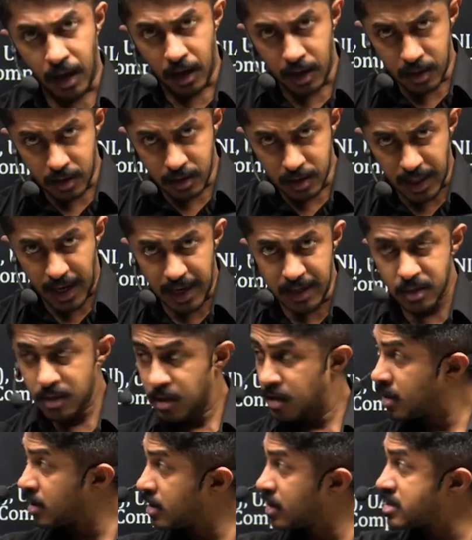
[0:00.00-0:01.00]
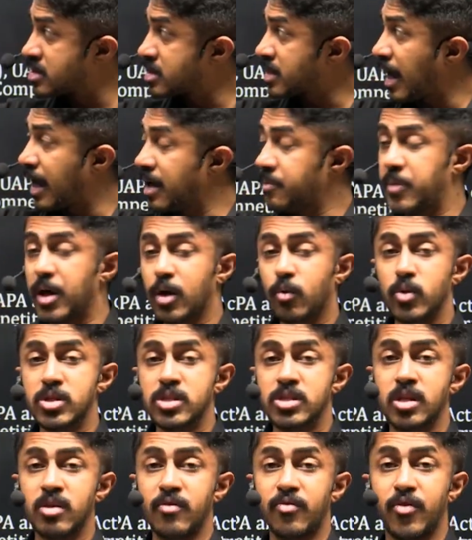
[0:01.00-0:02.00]
that this can be a
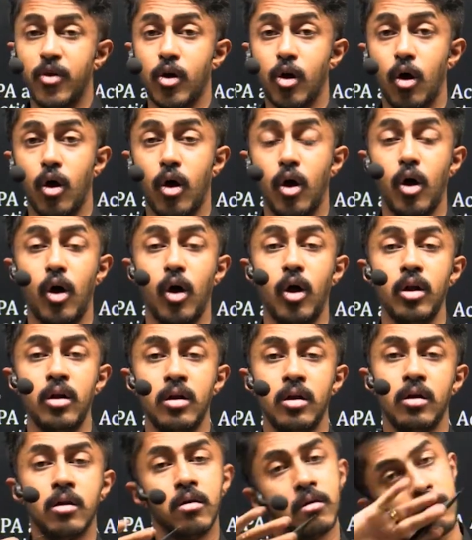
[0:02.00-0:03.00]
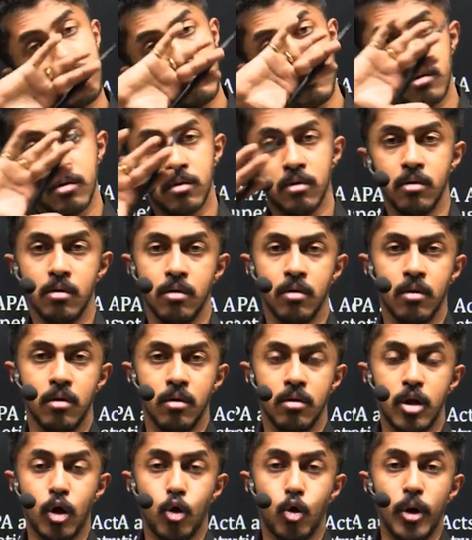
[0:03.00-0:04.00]
question for all
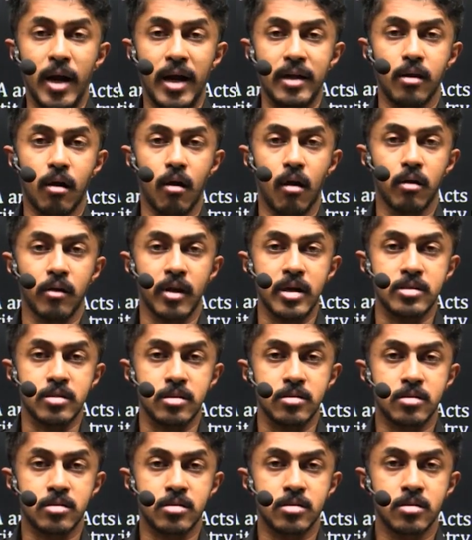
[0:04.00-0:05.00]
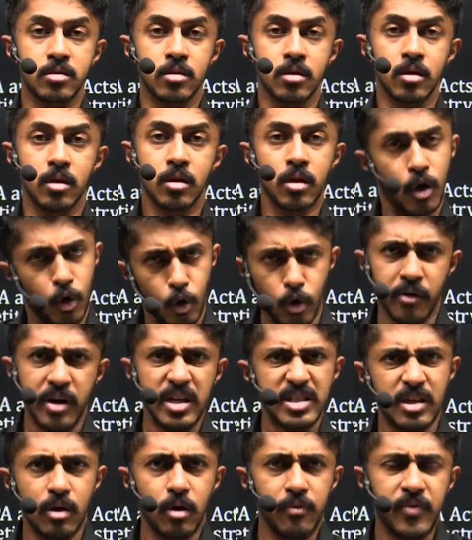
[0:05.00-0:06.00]
the good and the wrong reasons. The good
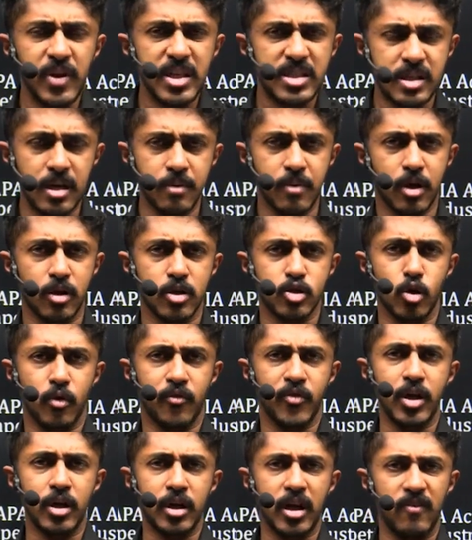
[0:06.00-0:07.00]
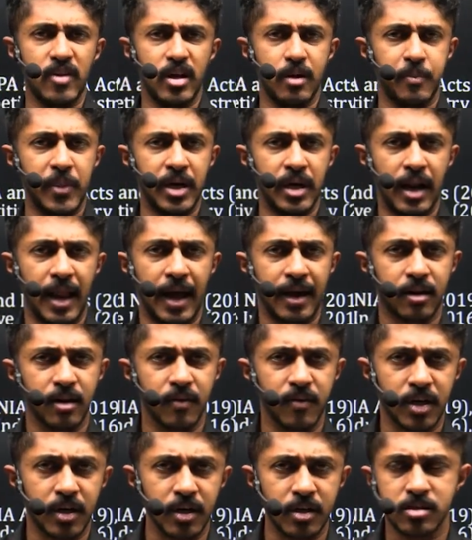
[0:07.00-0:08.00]
reason, obviously, because of the developmental
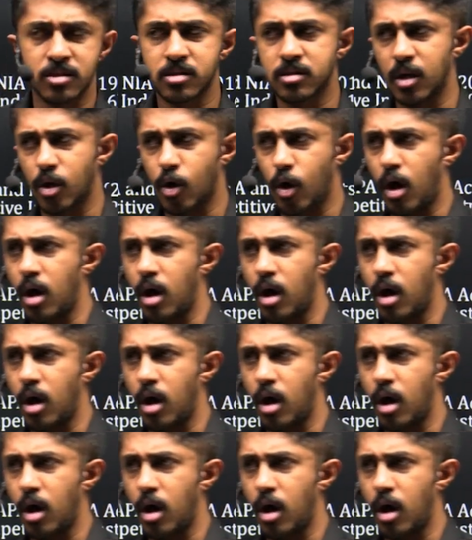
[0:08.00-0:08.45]
activities. The wrong